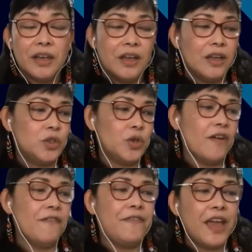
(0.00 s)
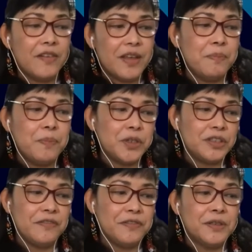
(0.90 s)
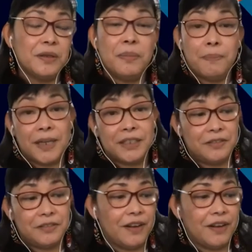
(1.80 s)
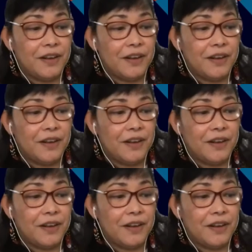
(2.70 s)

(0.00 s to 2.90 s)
to a very beautiful butterfly.